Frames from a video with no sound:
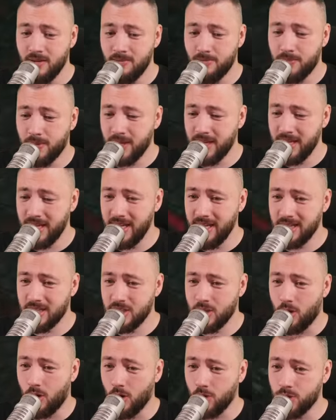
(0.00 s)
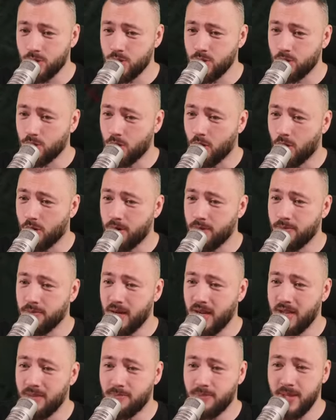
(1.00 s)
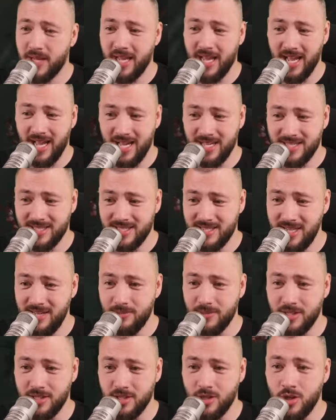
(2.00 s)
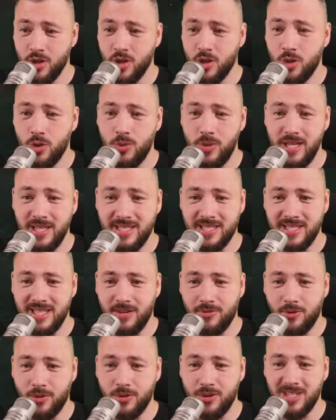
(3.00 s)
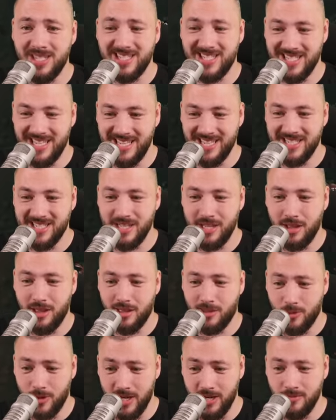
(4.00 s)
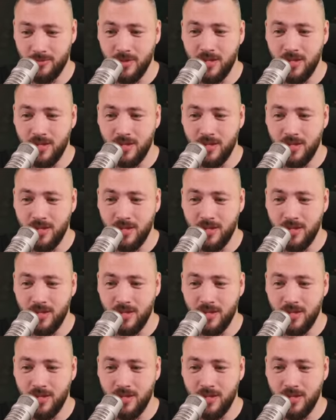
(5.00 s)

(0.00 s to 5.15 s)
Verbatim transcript: But is also guarded by a big-ass demon who is level 63.